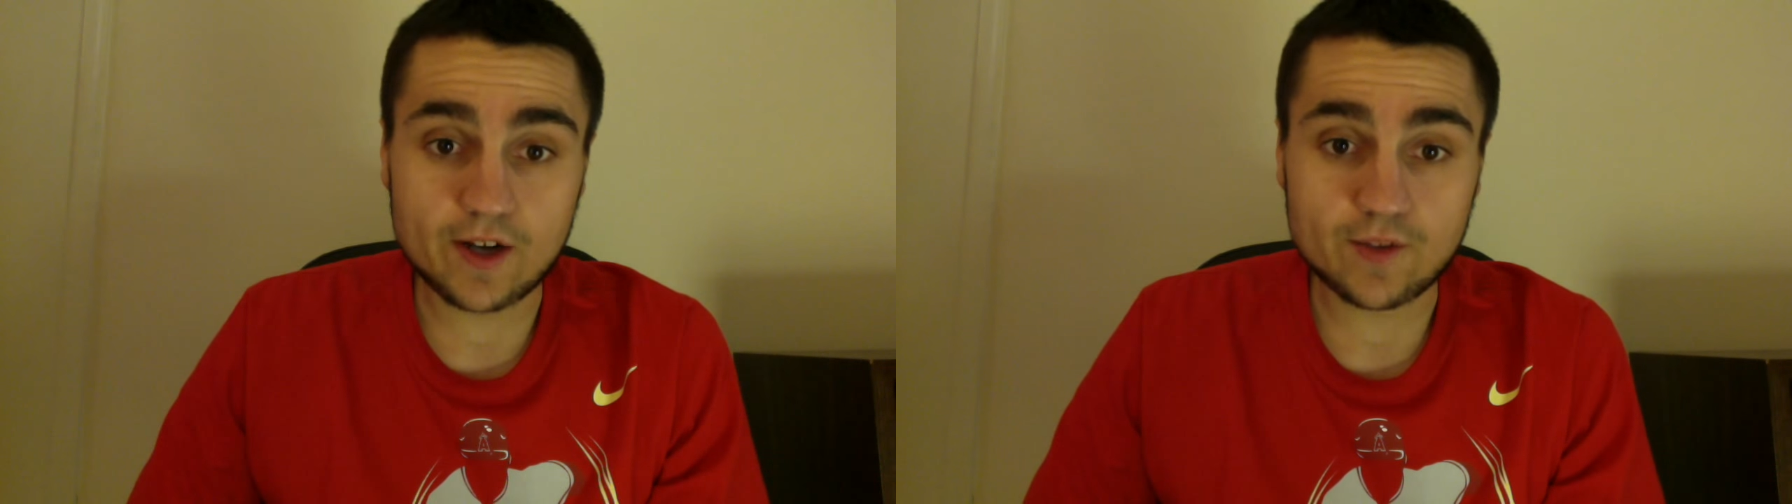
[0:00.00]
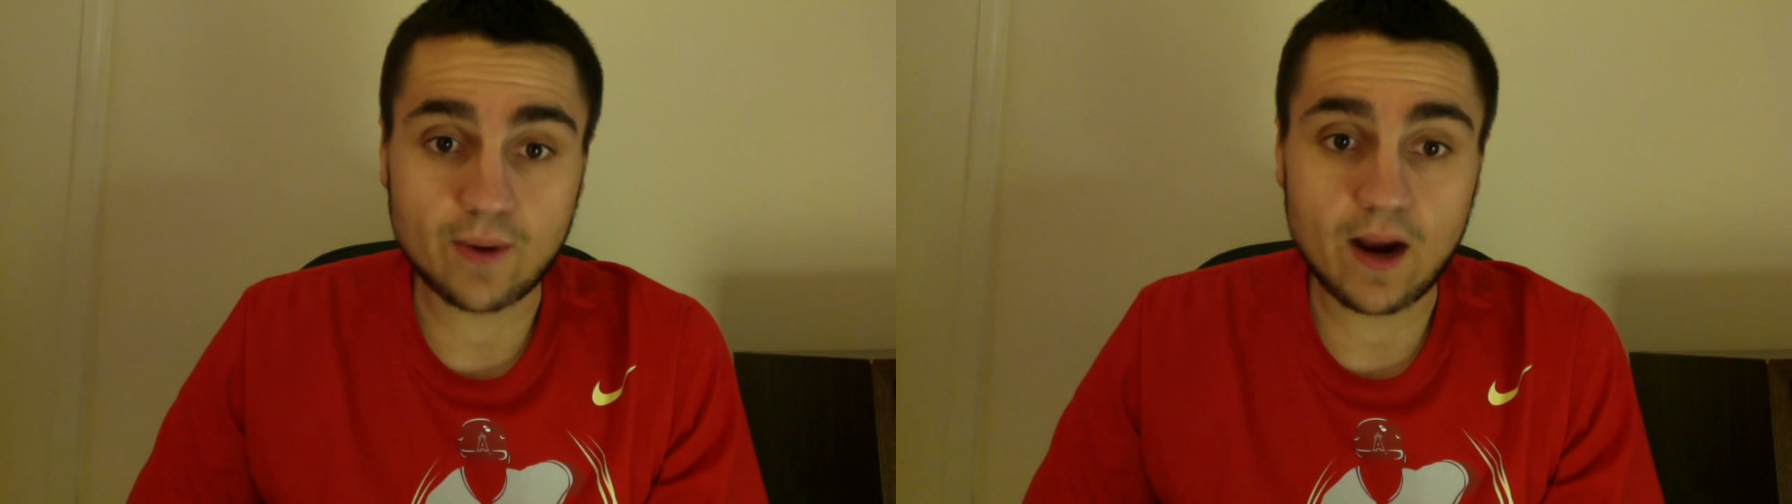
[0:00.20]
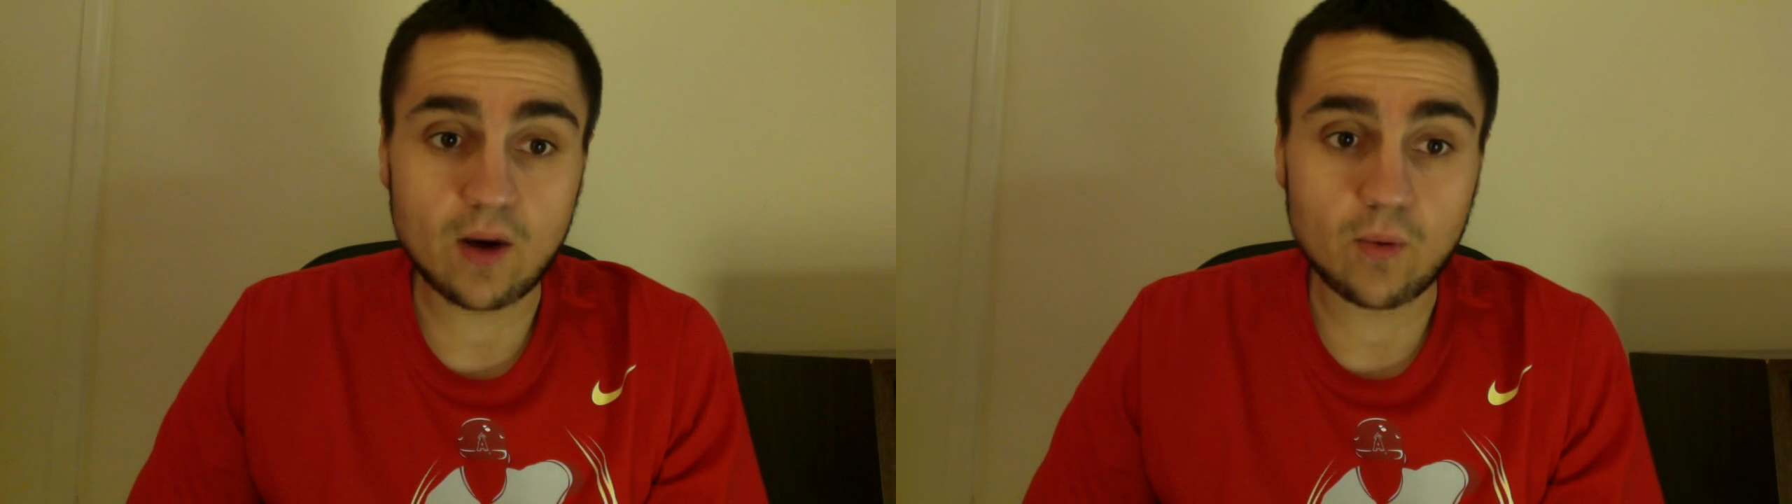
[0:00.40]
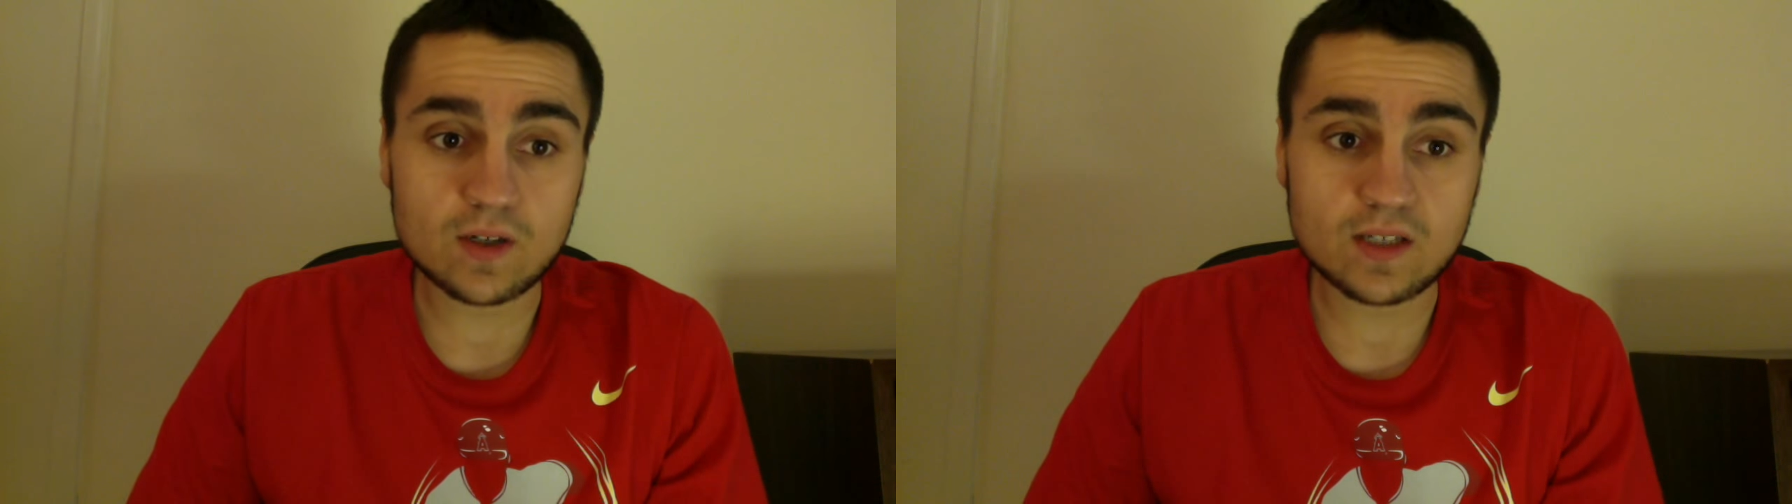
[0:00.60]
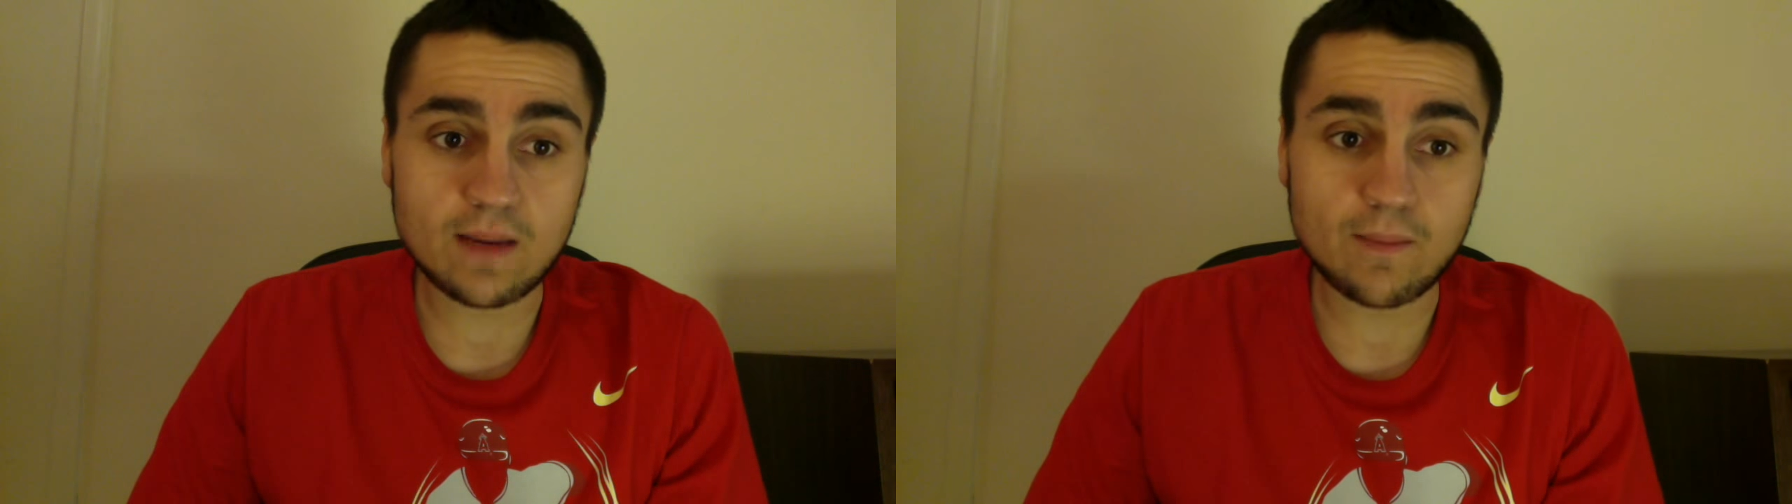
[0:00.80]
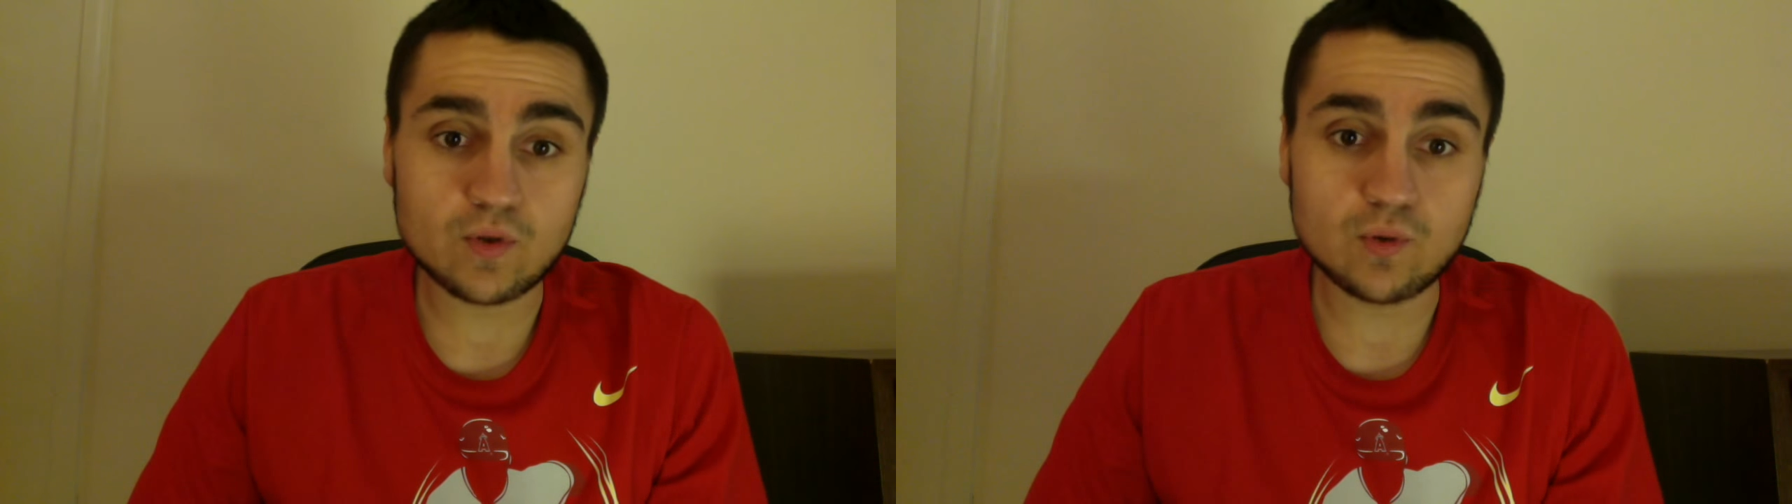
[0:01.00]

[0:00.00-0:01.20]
His prior worst came in